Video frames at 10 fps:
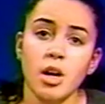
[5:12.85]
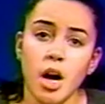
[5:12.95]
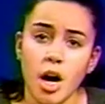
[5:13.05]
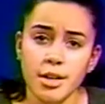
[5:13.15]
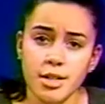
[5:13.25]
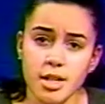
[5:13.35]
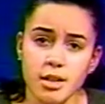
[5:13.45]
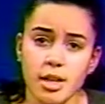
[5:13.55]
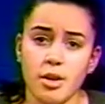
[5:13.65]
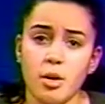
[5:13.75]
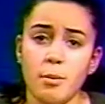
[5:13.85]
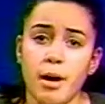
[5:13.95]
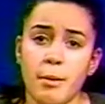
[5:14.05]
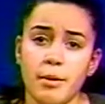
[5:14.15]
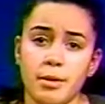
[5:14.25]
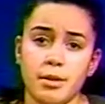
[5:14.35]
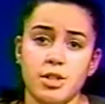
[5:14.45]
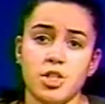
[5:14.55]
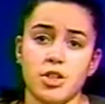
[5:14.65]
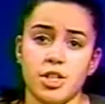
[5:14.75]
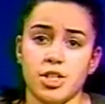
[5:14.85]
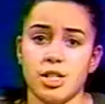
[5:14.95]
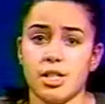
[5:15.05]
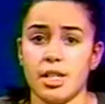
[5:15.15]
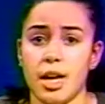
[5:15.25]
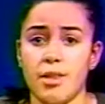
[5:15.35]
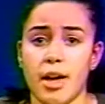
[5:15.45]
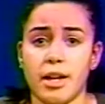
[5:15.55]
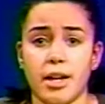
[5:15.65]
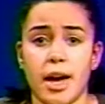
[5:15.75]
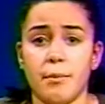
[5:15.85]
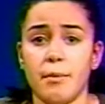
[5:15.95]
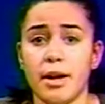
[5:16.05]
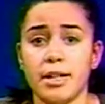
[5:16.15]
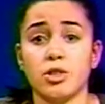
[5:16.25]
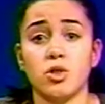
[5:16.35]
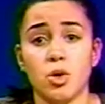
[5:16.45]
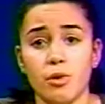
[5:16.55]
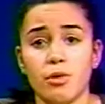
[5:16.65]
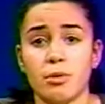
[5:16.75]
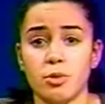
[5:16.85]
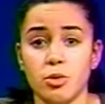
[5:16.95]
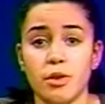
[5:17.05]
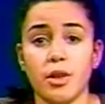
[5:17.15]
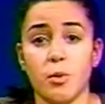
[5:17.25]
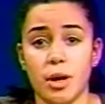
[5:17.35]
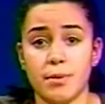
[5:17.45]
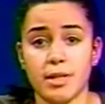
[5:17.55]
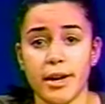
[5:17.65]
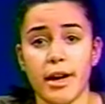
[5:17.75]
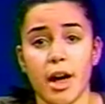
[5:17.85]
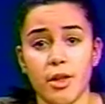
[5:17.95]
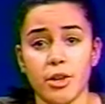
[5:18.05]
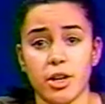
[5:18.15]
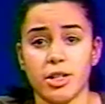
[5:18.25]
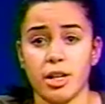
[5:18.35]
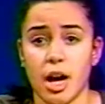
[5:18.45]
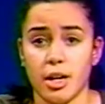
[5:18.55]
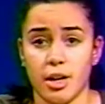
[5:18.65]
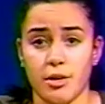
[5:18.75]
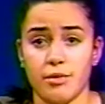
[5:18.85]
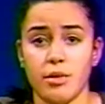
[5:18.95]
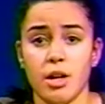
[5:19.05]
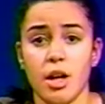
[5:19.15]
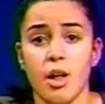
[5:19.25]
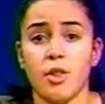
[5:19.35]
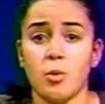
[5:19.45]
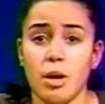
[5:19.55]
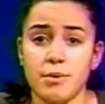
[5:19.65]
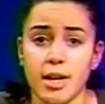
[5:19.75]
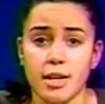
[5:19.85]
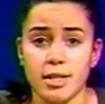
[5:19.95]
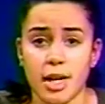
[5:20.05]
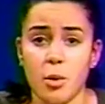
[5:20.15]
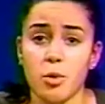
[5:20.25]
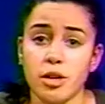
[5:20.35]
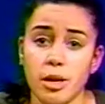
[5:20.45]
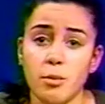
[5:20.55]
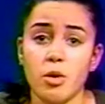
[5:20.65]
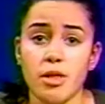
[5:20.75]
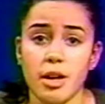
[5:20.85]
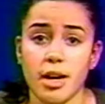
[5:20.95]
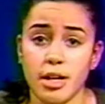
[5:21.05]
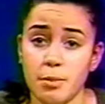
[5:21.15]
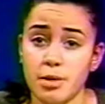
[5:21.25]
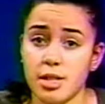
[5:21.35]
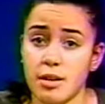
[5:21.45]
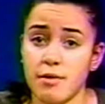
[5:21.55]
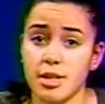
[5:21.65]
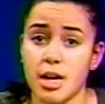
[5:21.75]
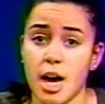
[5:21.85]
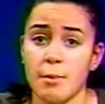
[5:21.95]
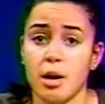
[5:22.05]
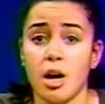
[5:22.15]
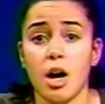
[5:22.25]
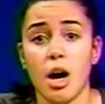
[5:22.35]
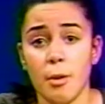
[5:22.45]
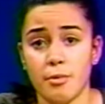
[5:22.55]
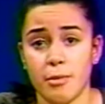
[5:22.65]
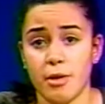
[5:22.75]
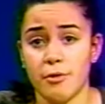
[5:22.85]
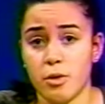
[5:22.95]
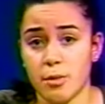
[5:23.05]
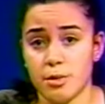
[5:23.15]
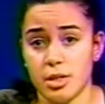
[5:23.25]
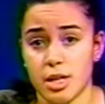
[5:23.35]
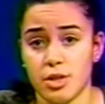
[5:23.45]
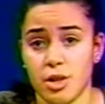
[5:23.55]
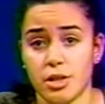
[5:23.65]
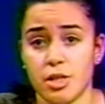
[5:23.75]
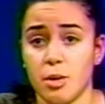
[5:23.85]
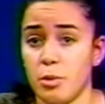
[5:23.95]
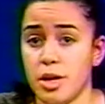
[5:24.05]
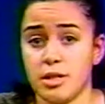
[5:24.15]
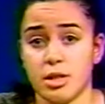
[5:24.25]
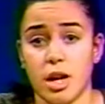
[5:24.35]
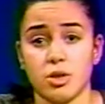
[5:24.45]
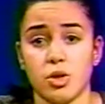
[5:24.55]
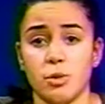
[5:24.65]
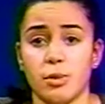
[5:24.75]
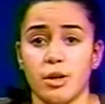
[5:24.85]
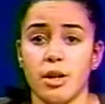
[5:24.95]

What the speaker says: On Sunday, the Obama administration said that it had met its goal for improving the website healthcare.gov. The website is now working more than 90% of the time, up from the 40% during some weeks in October.